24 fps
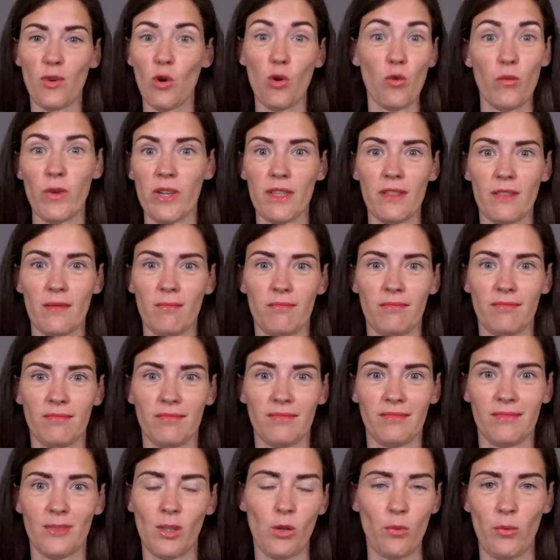Always.
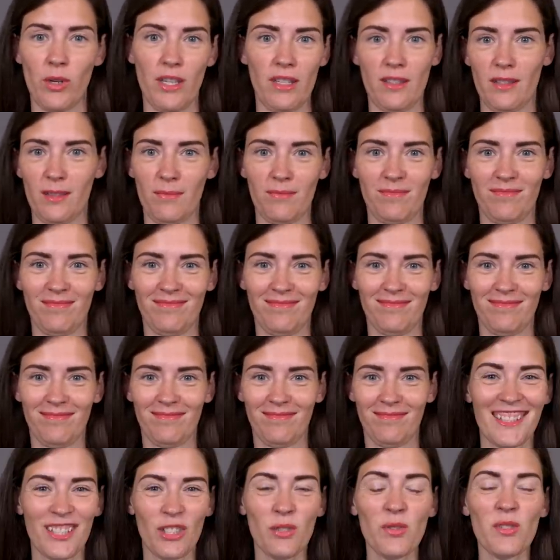Always.
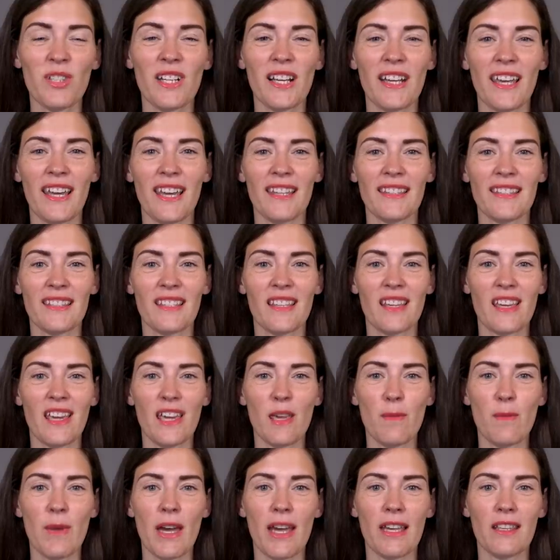Doja Cat
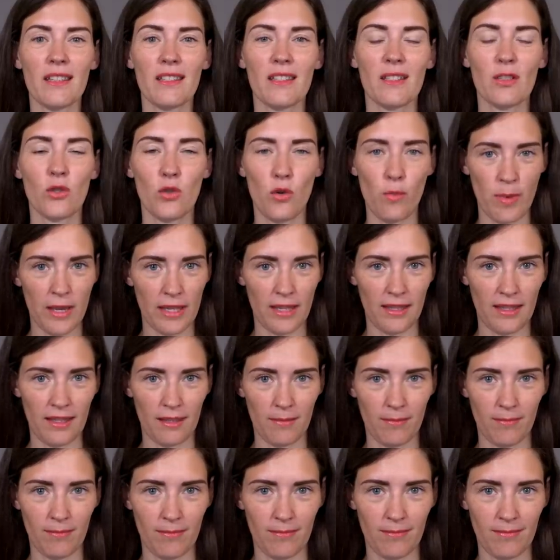came as
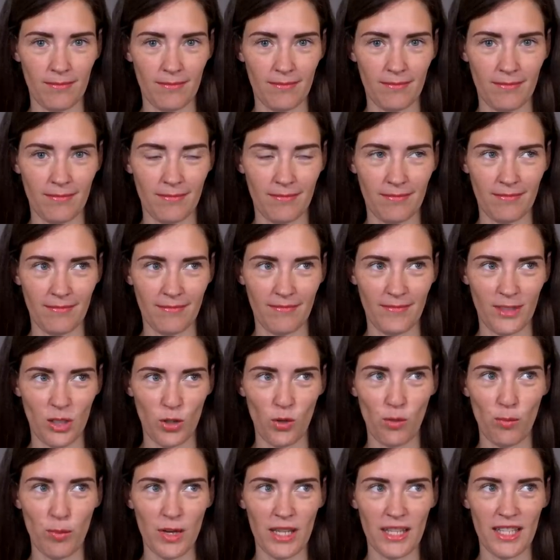Choupette.
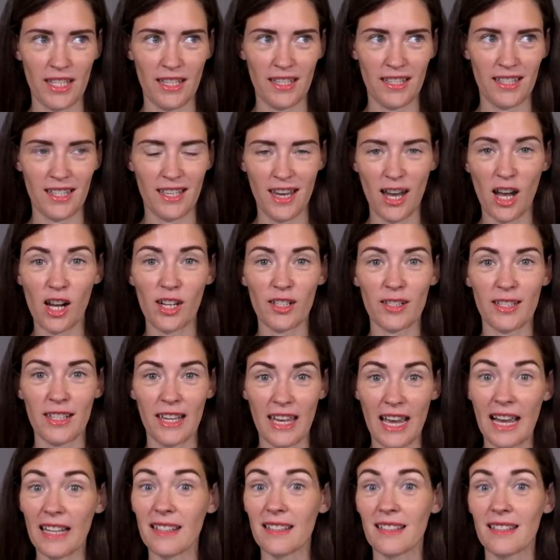Choupette is Carl's
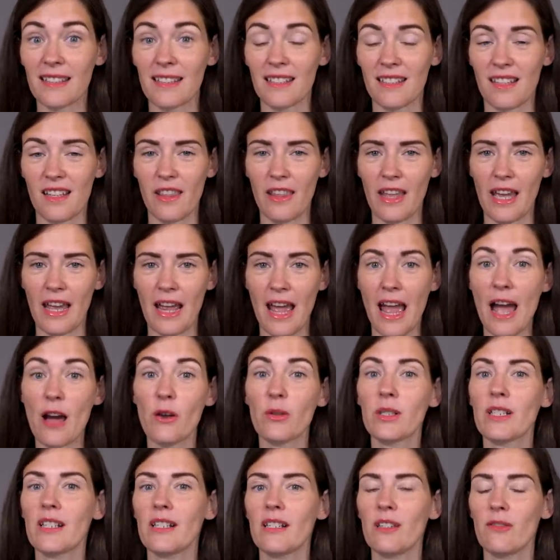cat that
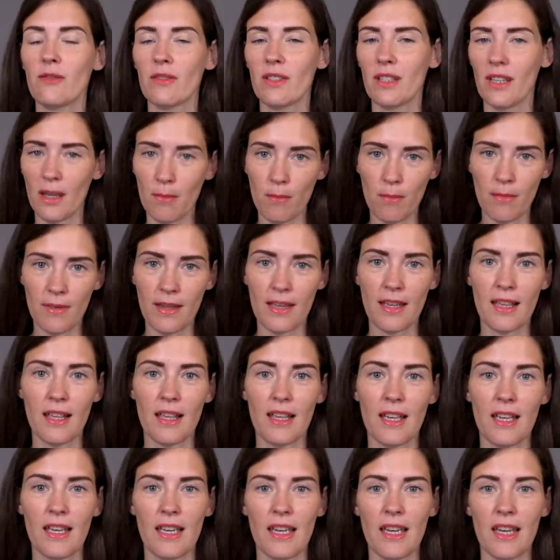outlived him
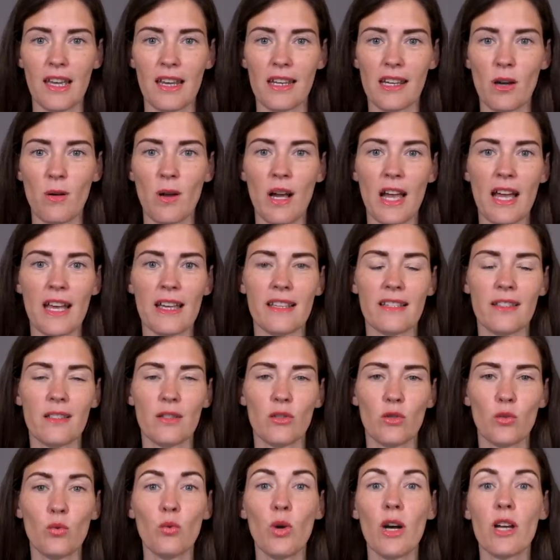and now
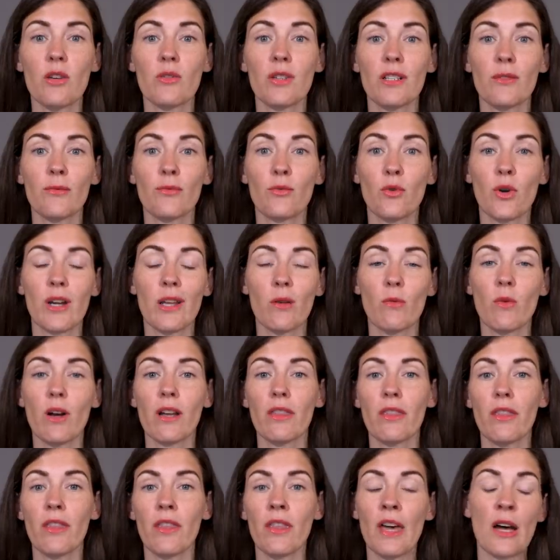has
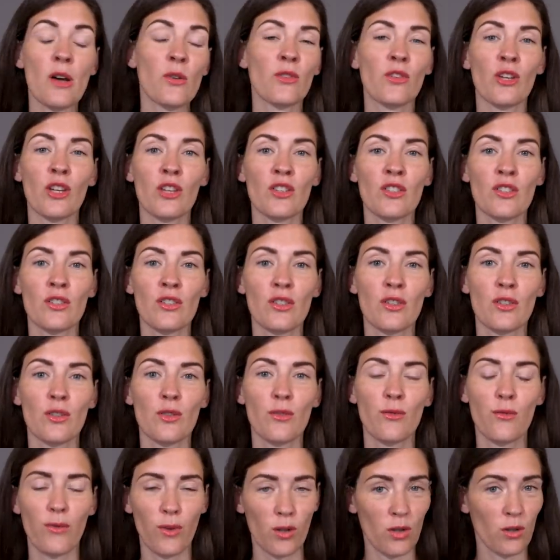241,000
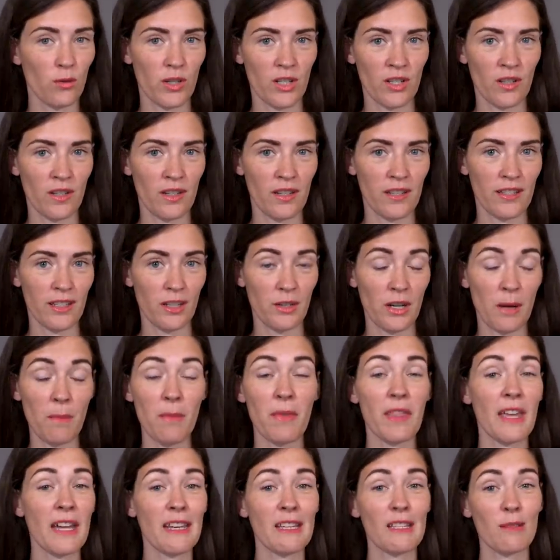followers on
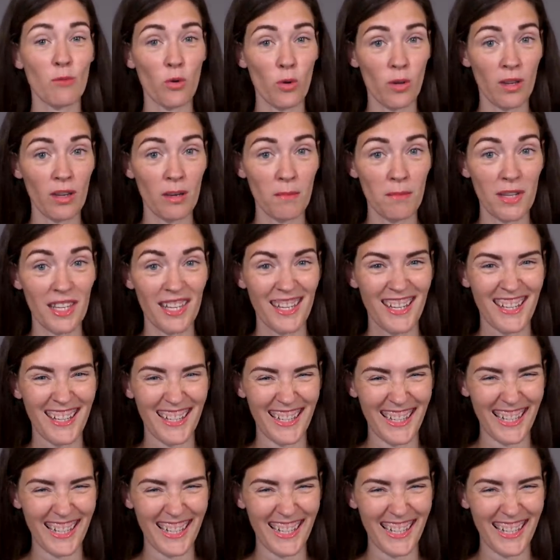Instagram. That is more than me.